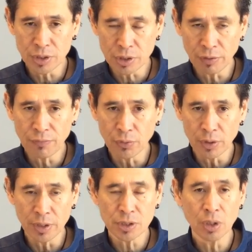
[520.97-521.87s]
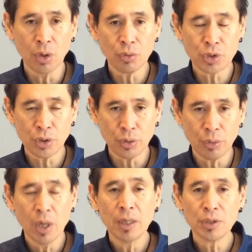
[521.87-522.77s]
is good for is
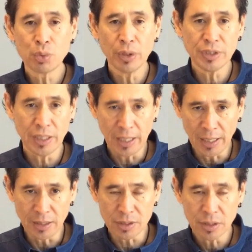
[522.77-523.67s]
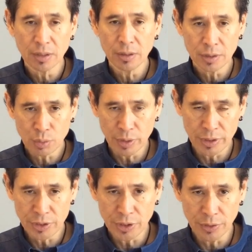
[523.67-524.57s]

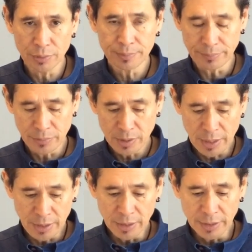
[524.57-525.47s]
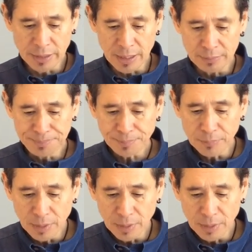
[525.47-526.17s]
02/28/22. Okay, got that?